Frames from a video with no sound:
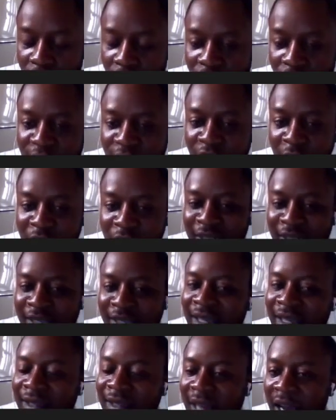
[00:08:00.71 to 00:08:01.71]
When something is
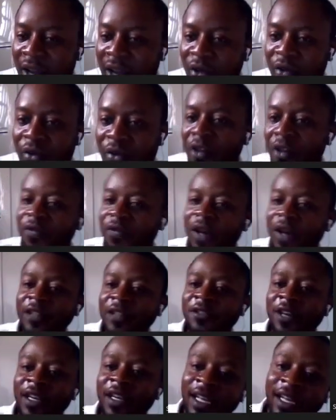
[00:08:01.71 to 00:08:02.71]
a cycle, if you are
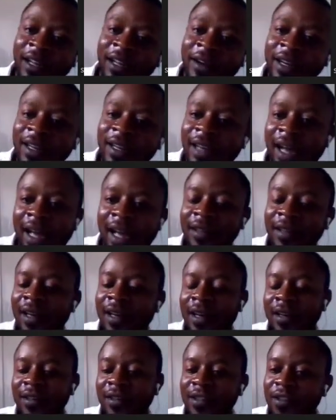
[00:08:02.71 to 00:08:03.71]
drawing a grid line,
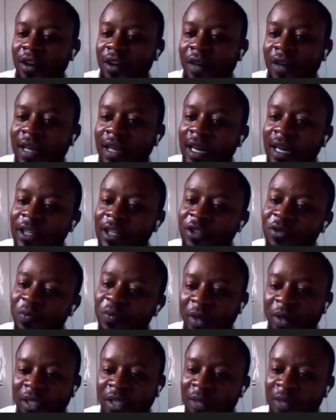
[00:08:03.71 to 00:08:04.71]
discover that it
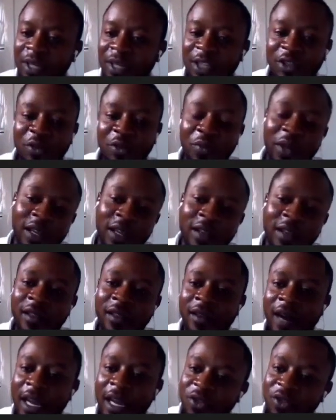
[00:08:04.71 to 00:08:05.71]
possibly to be
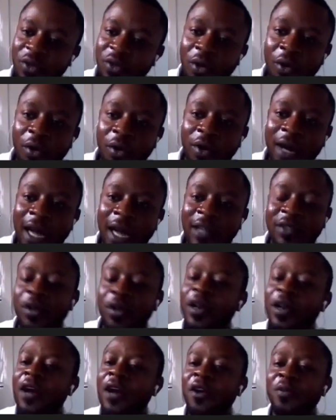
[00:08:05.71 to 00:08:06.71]
trying to go around, so
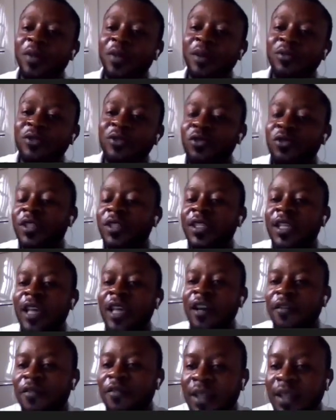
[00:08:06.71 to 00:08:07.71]
you cannot be able to see
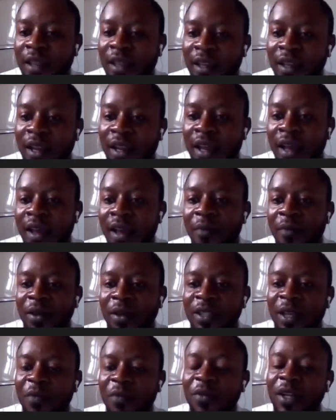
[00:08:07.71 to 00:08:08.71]
everything.
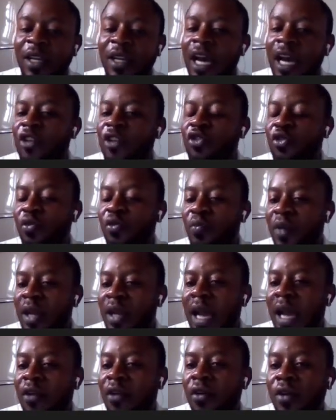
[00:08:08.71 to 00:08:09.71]
Possibly now it will be
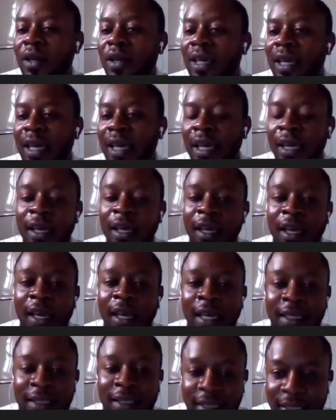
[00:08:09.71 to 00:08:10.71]
like, okay,
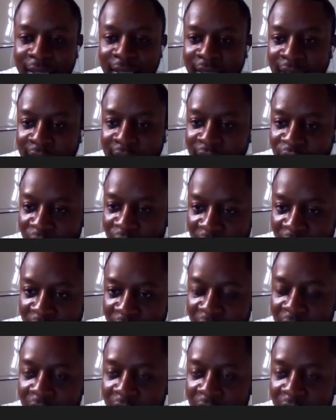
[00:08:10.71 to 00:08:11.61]
a 3D stuff.